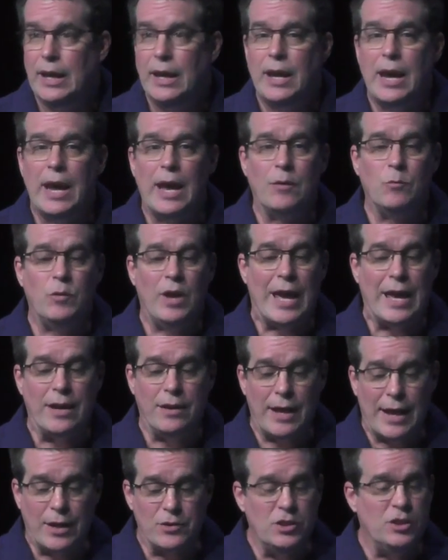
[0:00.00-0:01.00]
And we had it
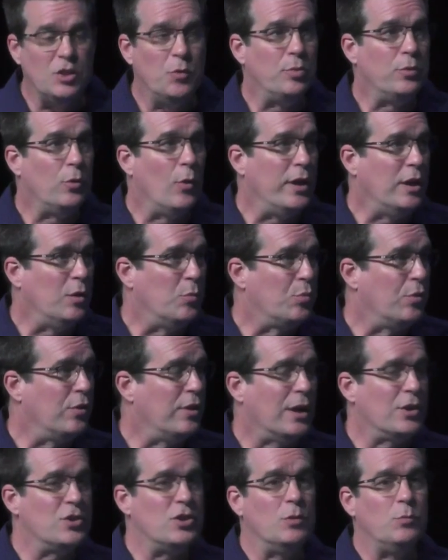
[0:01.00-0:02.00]
actually deployed in
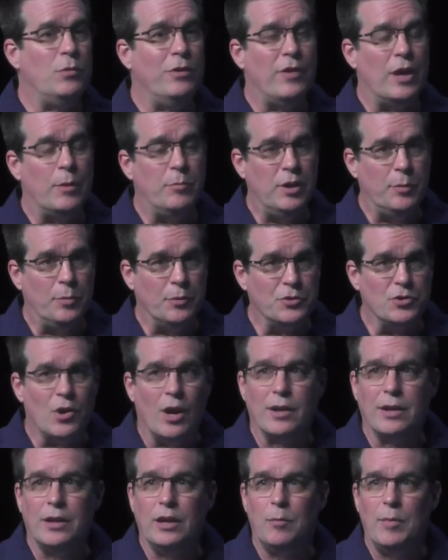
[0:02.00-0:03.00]
production. We've had people
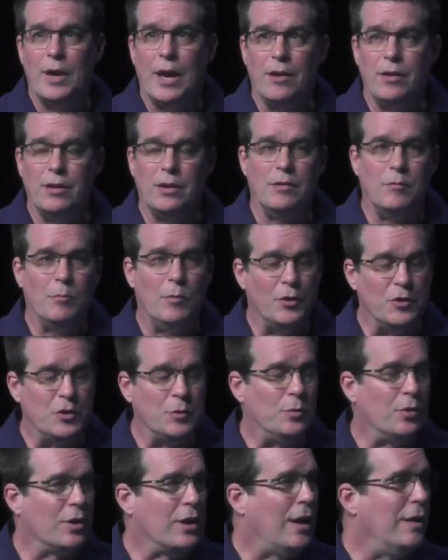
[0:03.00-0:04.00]
talking about it in
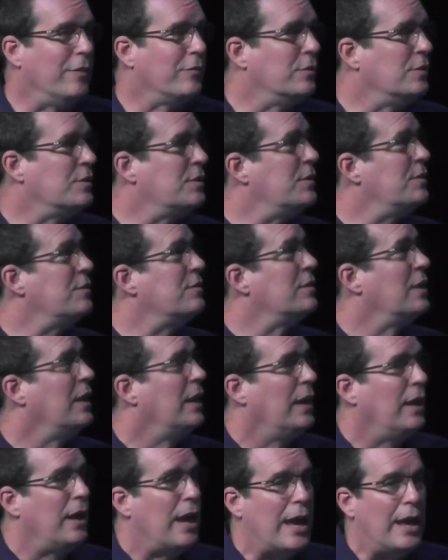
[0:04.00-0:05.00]
multiple conferences.
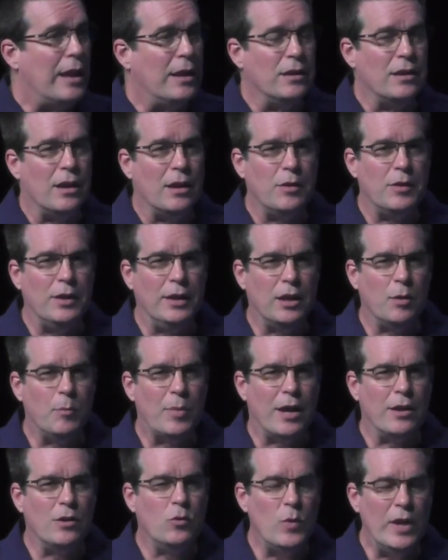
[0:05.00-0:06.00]
And I think
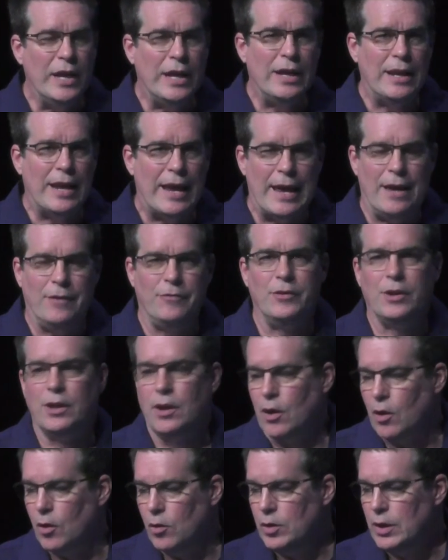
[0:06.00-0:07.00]
about a week and a half
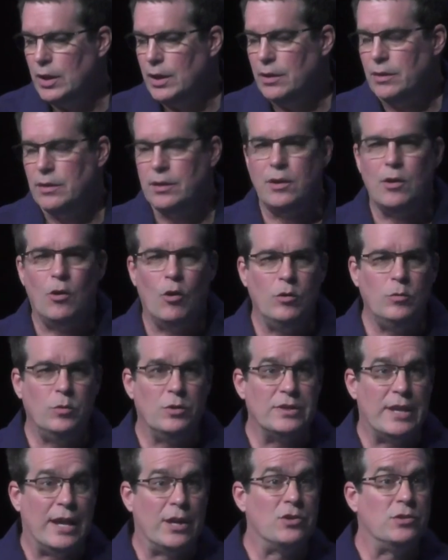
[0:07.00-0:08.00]
ago, the code was
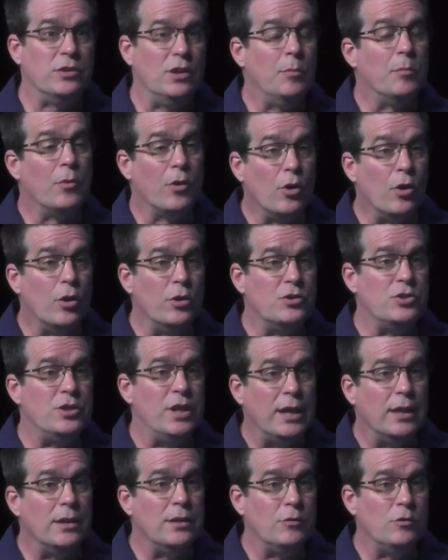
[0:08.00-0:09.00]
actually merged
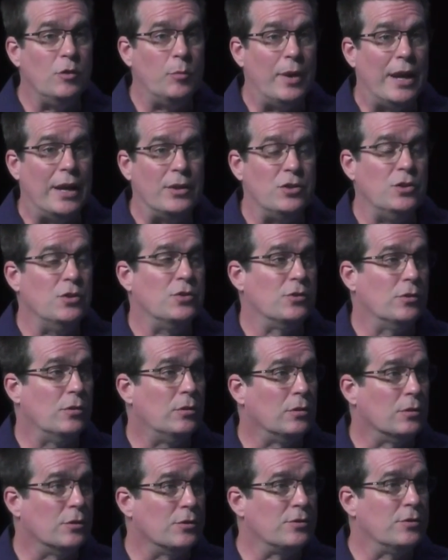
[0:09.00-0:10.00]
into Apache
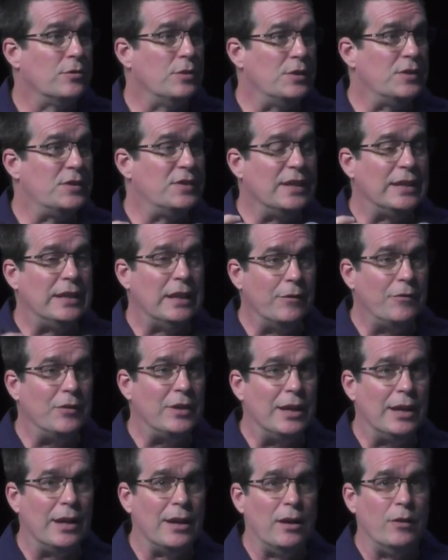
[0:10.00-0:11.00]
Solr. So this
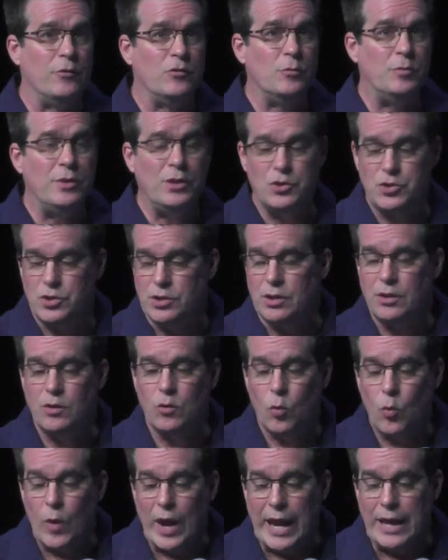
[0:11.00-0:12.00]
significant contribution in the
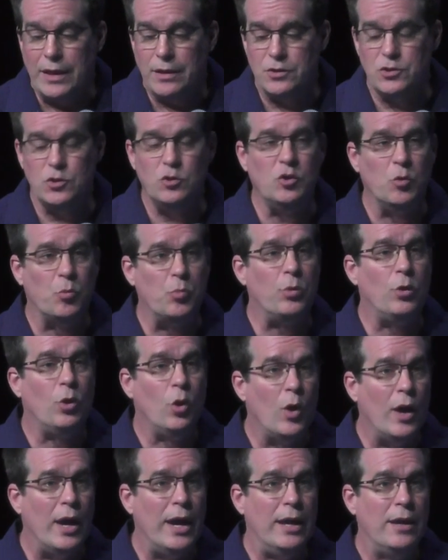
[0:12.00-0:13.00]
way that you
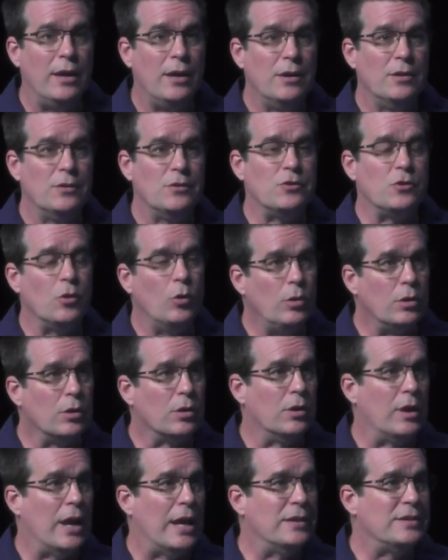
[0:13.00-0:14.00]
deploy
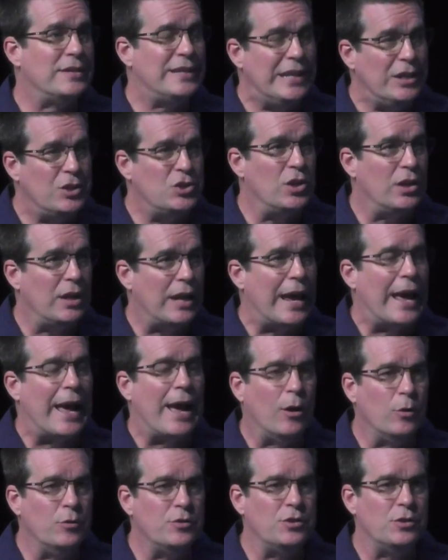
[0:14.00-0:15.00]
Solr and teach it
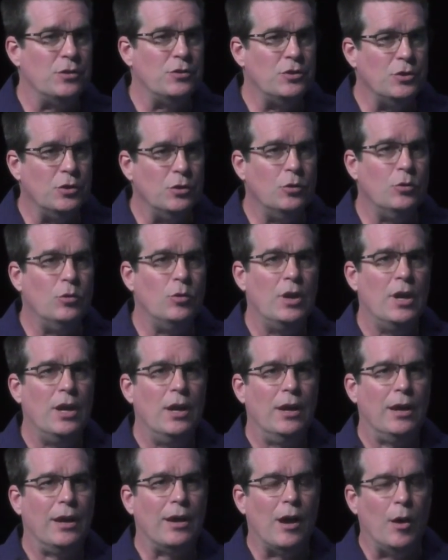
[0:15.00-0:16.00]
how to do
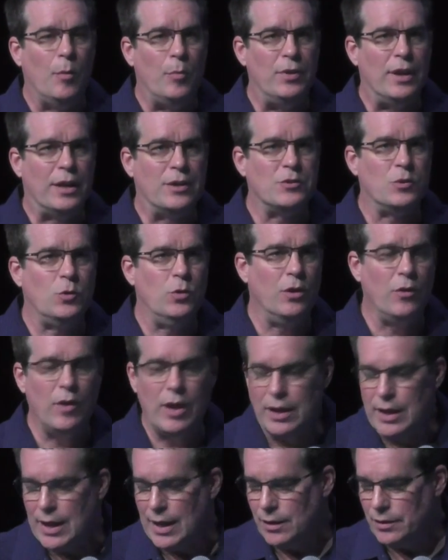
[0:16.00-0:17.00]
complex query
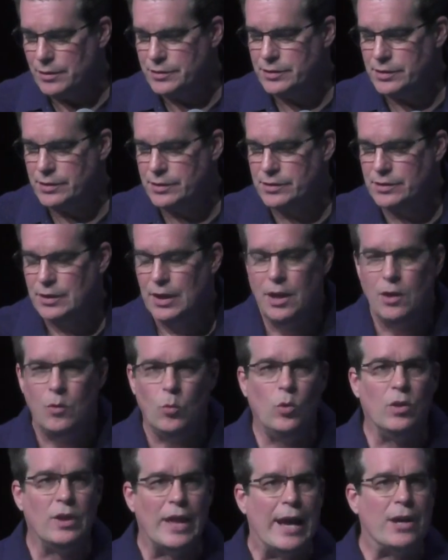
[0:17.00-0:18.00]
analysis
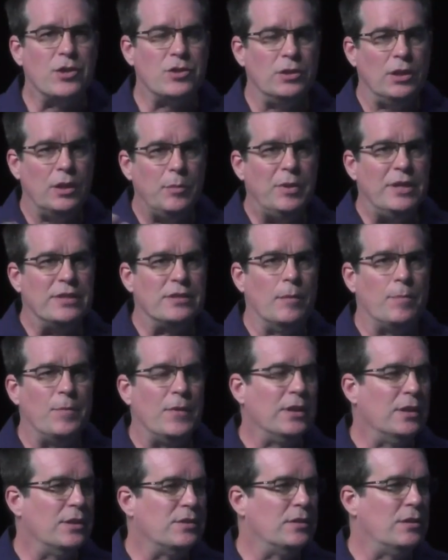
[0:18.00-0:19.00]
will actually be
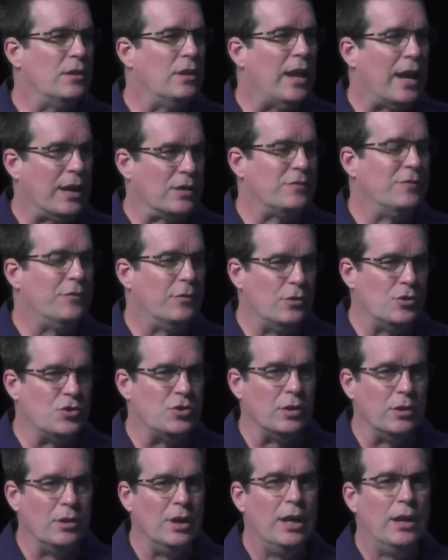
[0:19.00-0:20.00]
something that's in the next
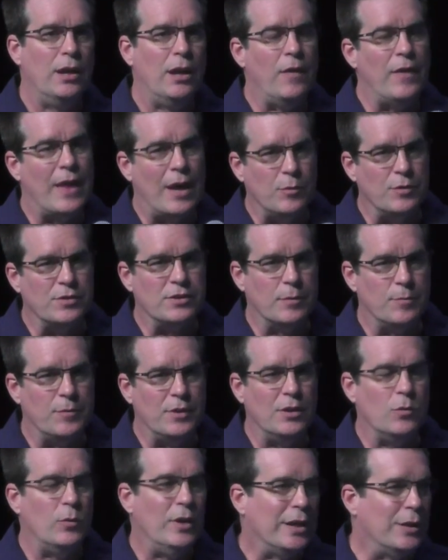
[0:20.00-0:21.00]
version, and that was something
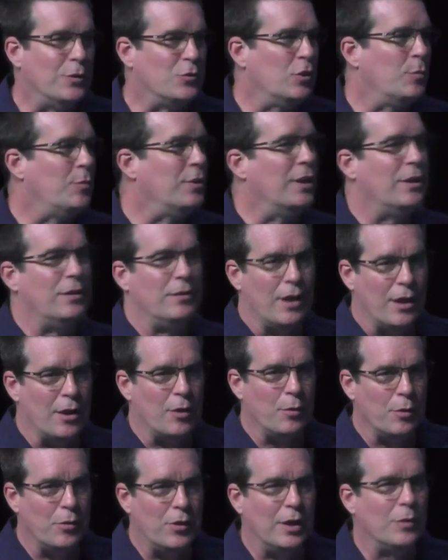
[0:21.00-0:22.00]
that we contributed,
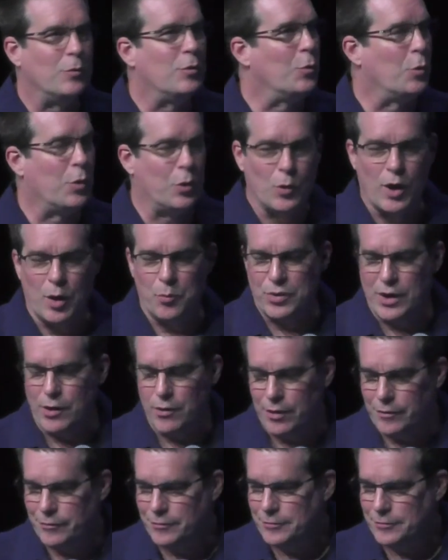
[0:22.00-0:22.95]
another thing that we're quite proud of.